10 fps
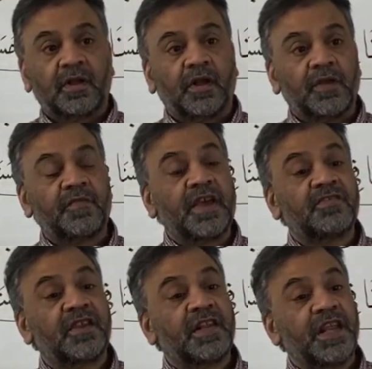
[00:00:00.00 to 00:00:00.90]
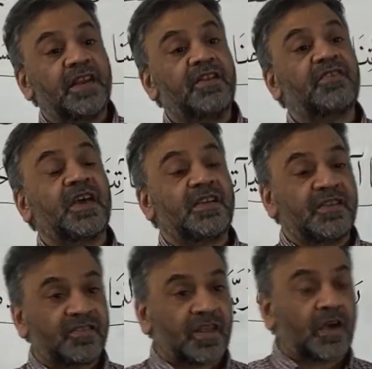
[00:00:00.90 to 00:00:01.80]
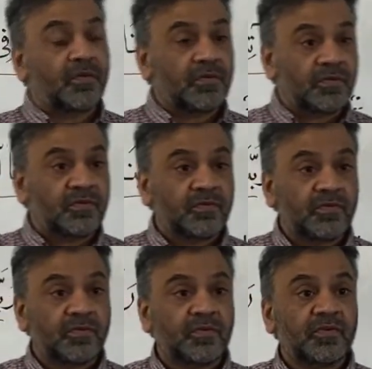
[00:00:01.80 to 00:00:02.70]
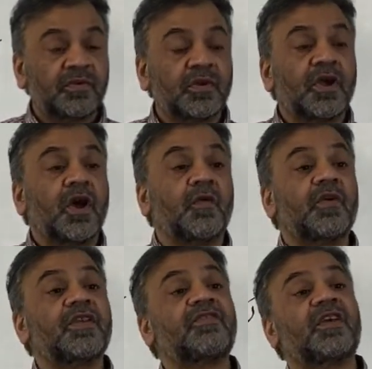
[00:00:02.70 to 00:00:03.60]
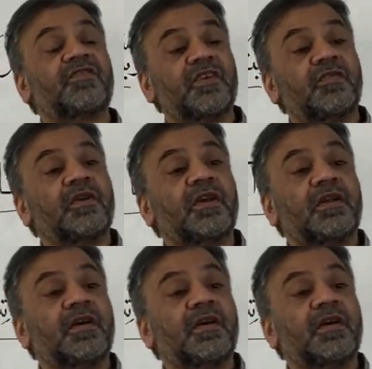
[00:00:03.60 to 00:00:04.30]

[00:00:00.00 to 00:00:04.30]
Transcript: If I say ladies, al nisa'u, what is the singular?